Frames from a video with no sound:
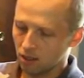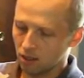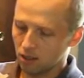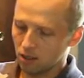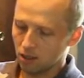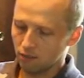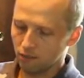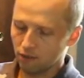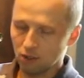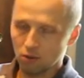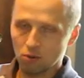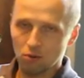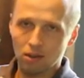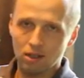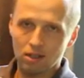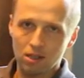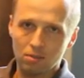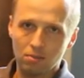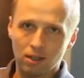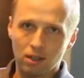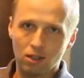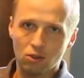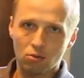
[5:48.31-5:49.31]
If you don't want to
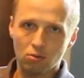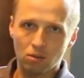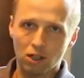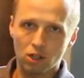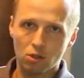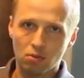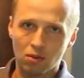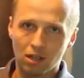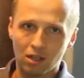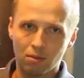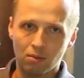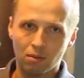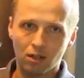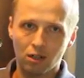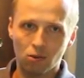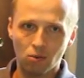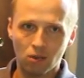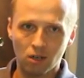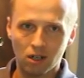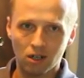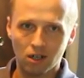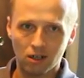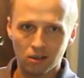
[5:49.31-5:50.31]
spend too much money, but you
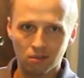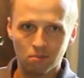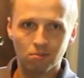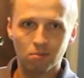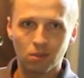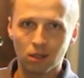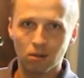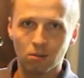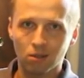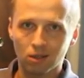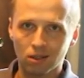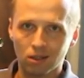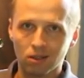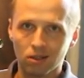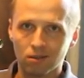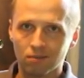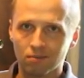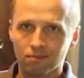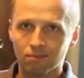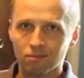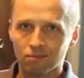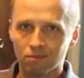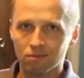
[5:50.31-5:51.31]
want to be able to,
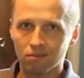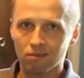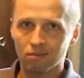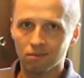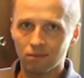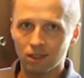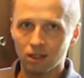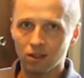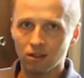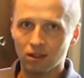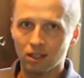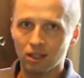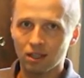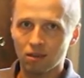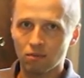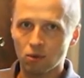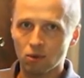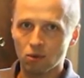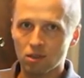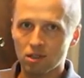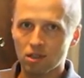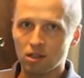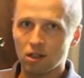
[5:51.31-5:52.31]
you know, get the
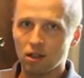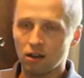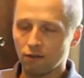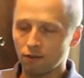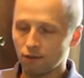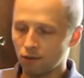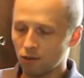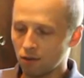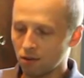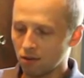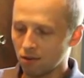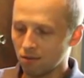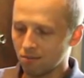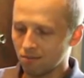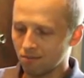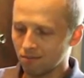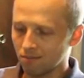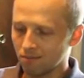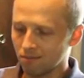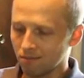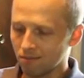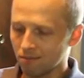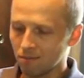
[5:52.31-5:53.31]
most done for
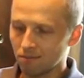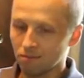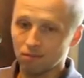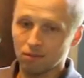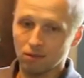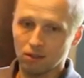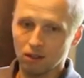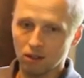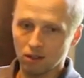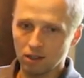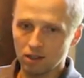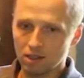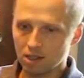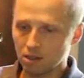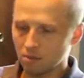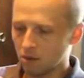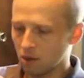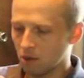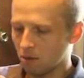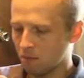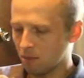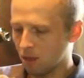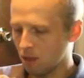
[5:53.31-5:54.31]
the least
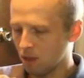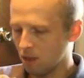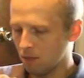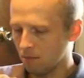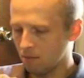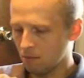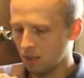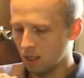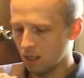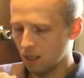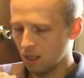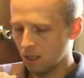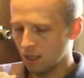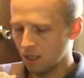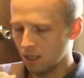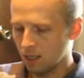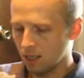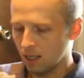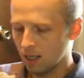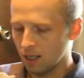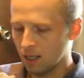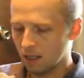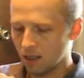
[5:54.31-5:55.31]
amount of money.
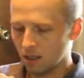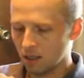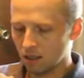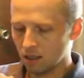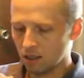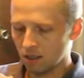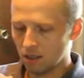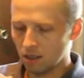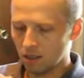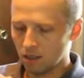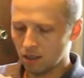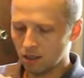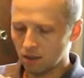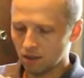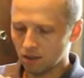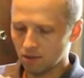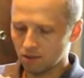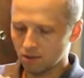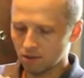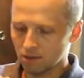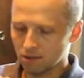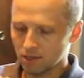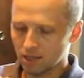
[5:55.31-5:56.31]
And the
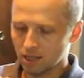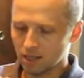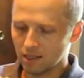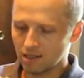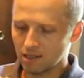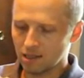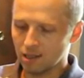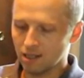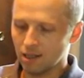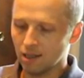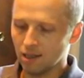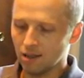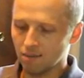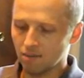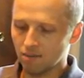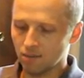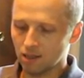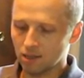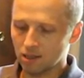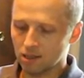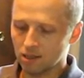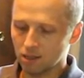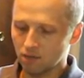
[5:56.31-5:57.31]
6D,
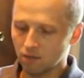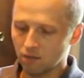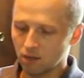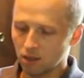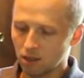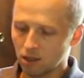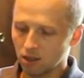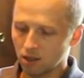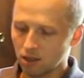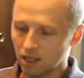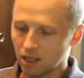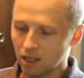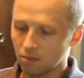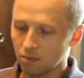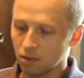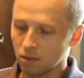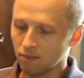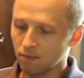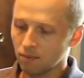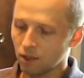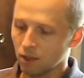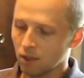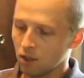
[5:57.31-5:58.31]
this is a very good camera.
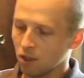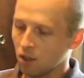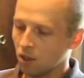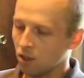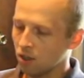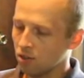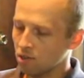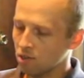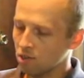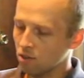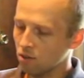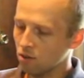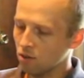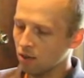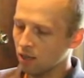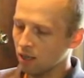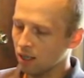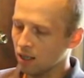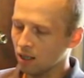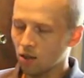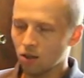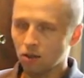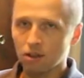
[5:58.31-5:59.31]
Also,
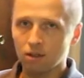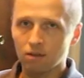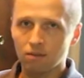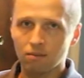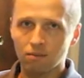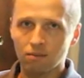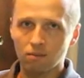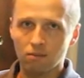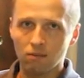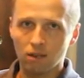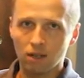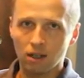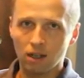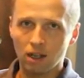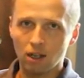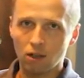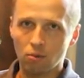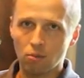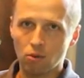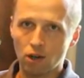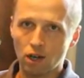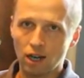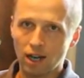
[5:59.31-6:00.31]
get a good L
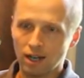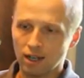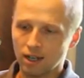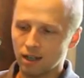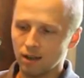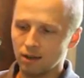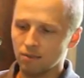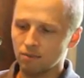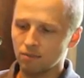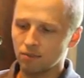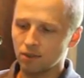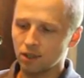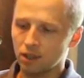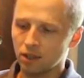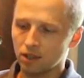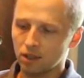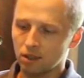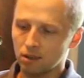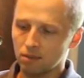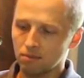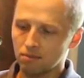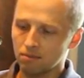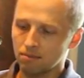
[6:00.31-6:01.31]
bracket,
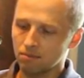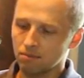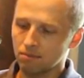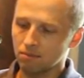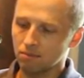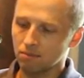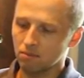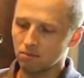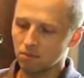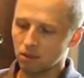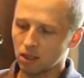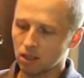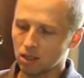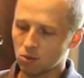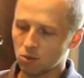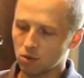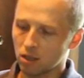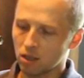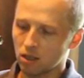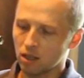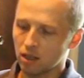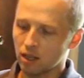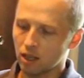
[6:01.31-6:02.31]
because
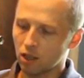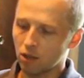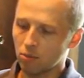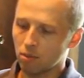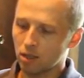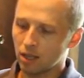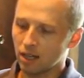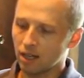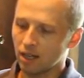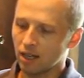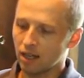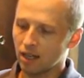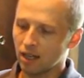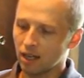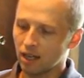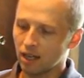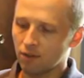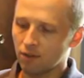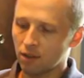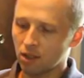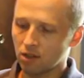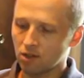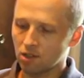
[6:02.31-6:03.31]
with an L bracket, I
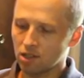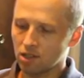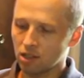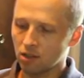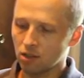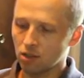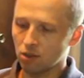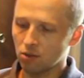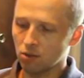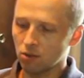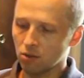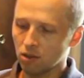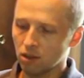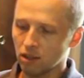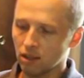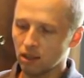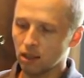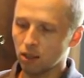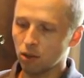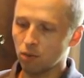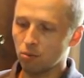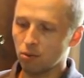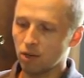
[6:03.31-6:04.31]
RC2
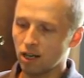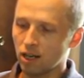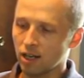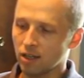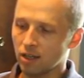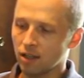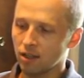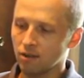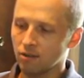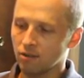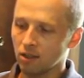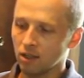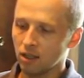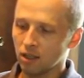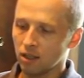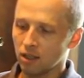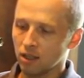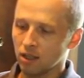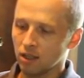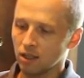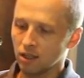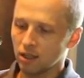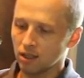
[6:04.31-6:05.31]
L bracket,
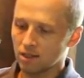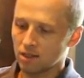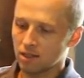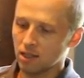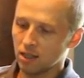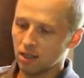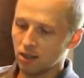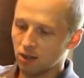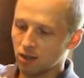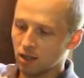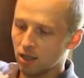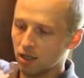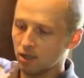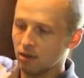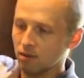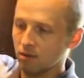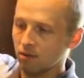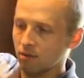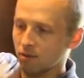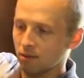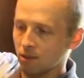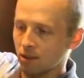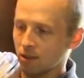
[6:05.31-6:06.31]
because then you
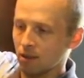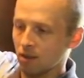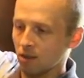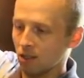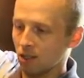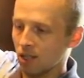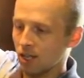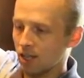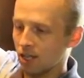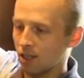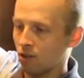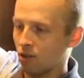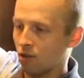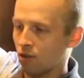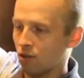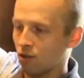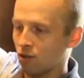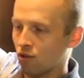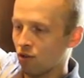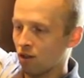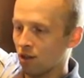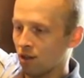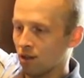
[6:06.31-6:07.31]
can lock
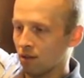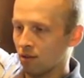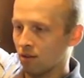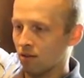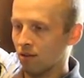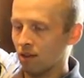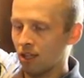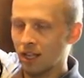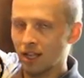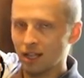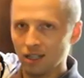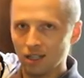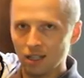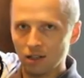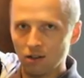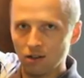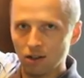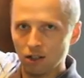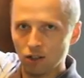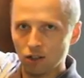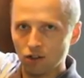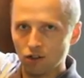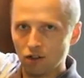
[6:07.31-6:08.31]
it down
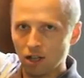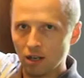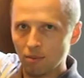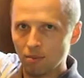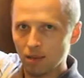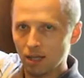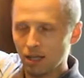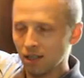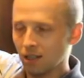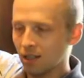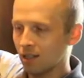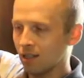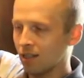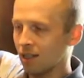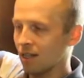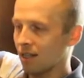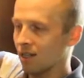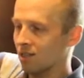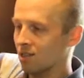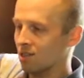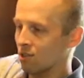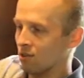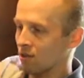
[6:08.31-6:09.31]
on your tripod like
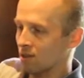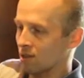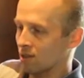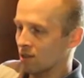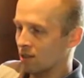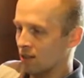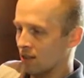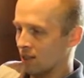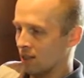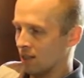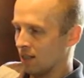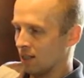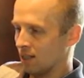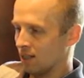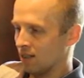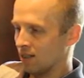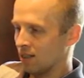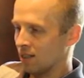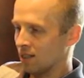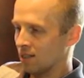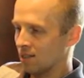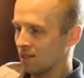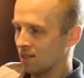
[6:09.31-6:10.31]
that, so it's
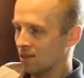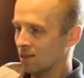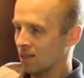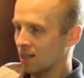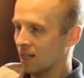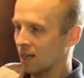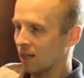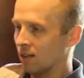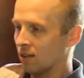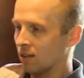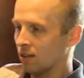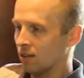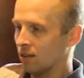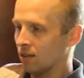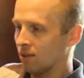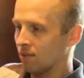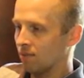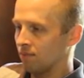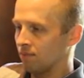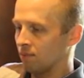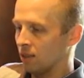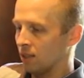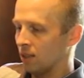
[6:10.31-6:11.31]
nice and solid.
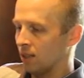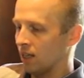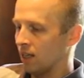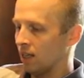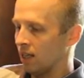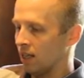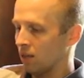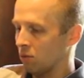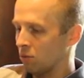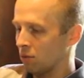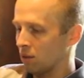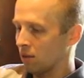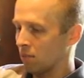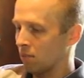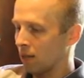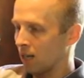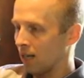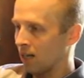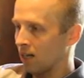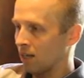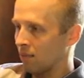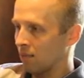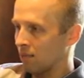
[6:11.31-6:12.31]
And then with the
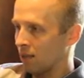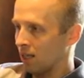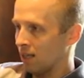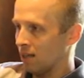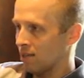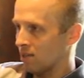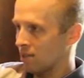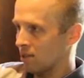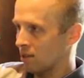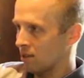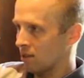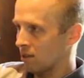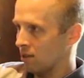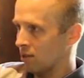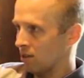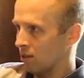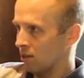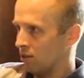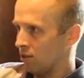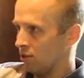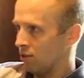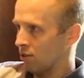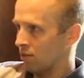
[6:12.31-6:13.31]
panning base,
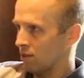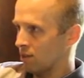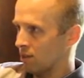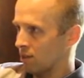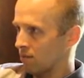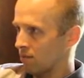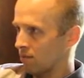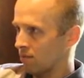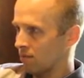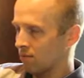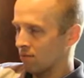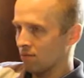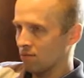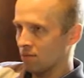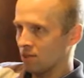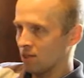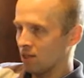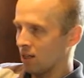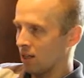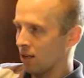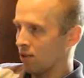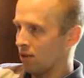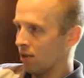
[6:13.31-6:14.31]
you just
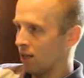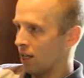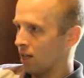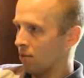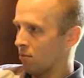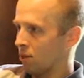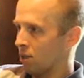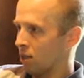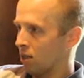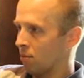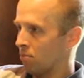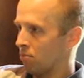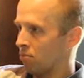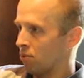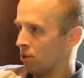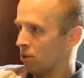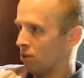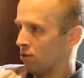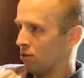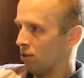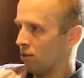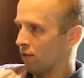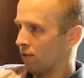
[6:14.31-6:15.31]
set your camera up when
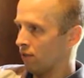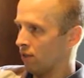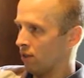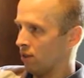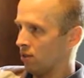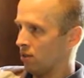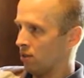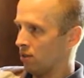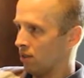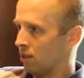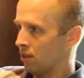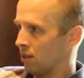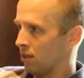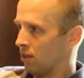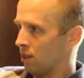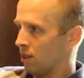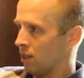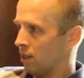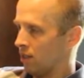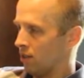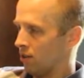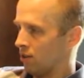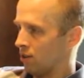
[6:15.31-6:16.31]
you're in the field,
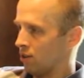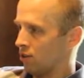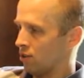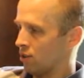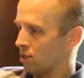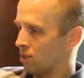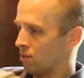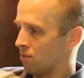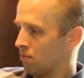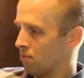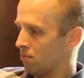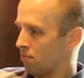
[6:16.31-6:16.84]
and you can just,